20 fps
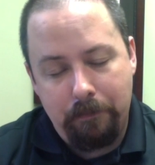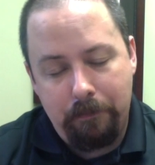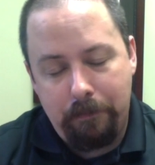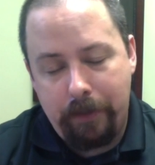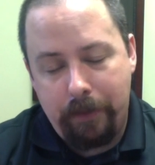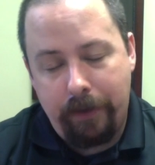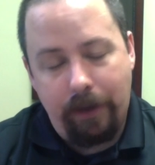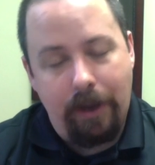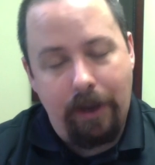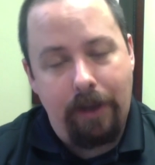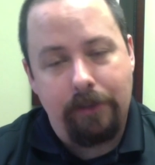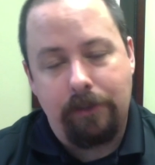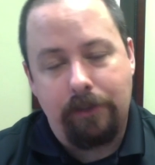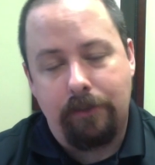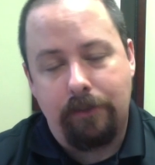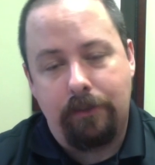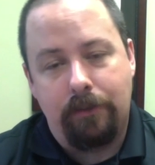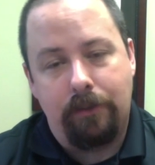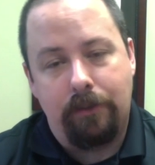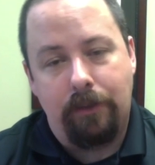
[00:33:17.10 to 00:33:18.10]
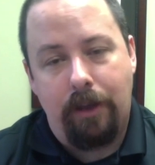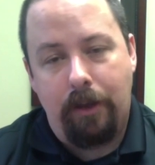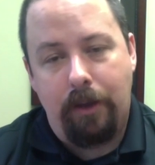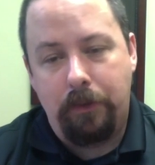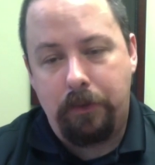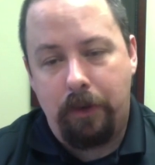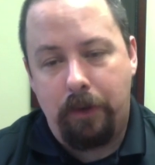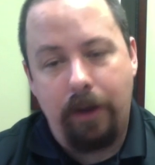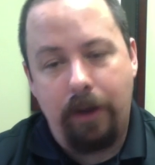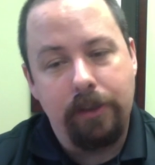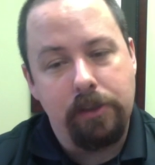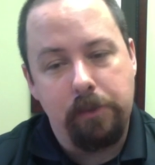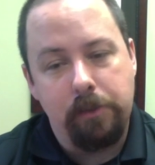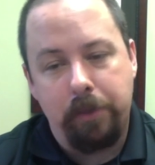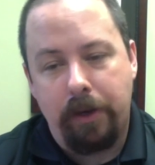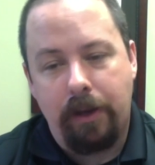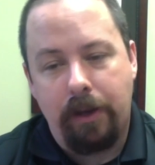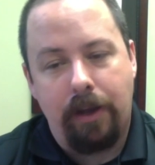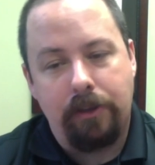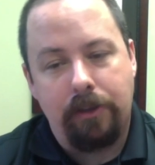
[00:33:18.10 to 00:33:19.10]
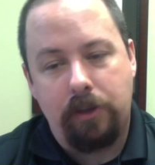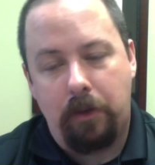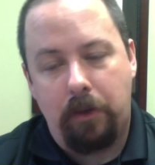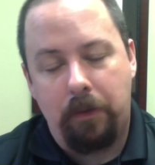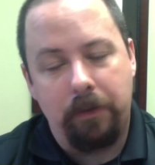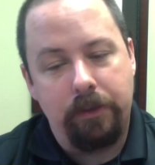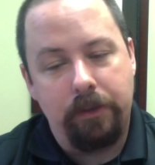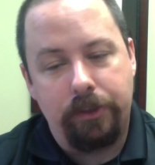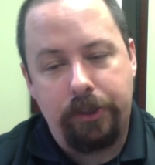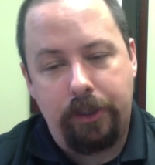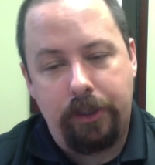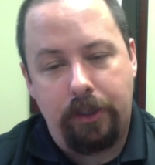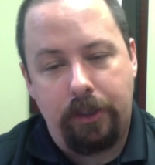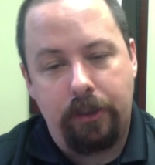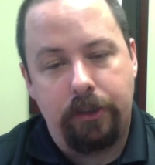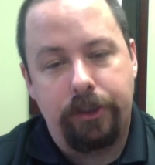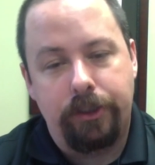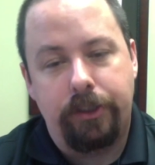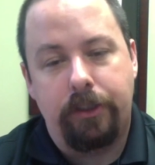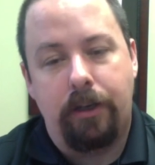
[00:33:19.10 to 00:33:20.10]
Pentecostal. I was raised in Pentecostal Holiness Church.